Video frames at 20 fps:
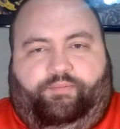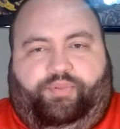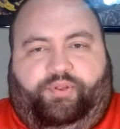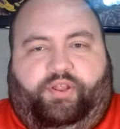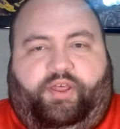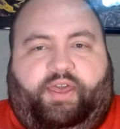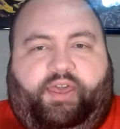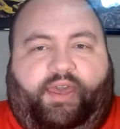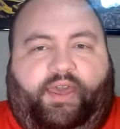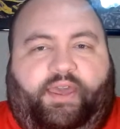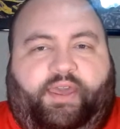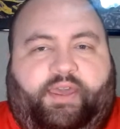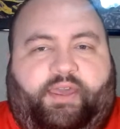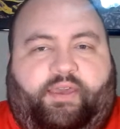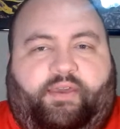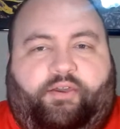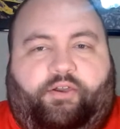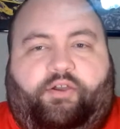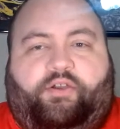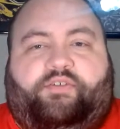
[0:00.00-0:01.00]

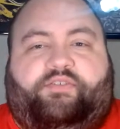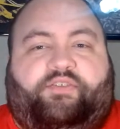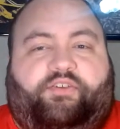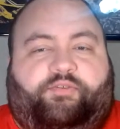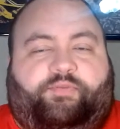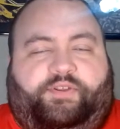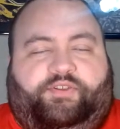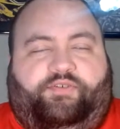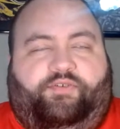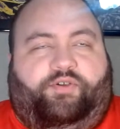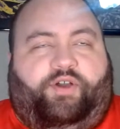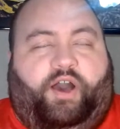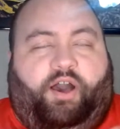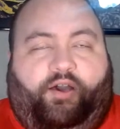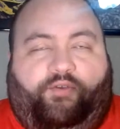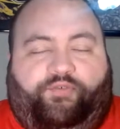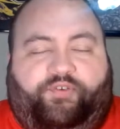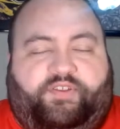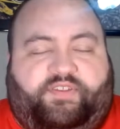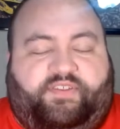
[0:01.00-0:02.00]
play or excuse me, two
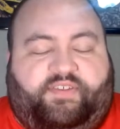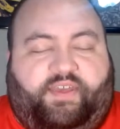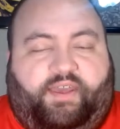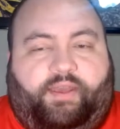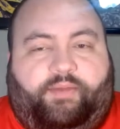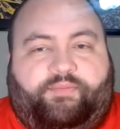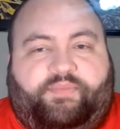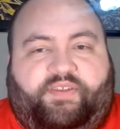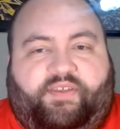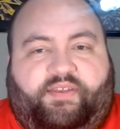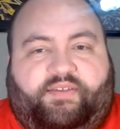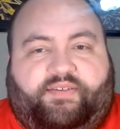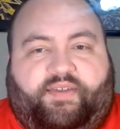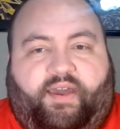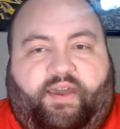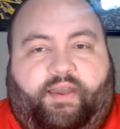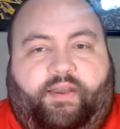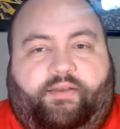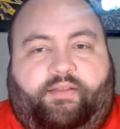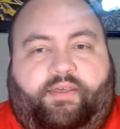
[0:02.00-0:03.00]
conference games
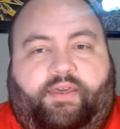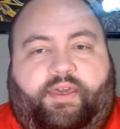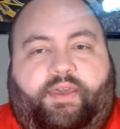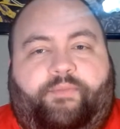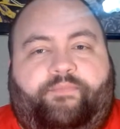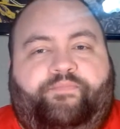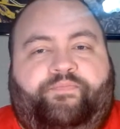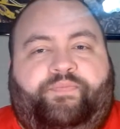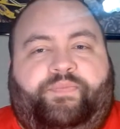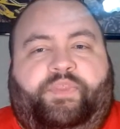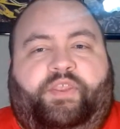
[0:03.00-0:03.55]
entirely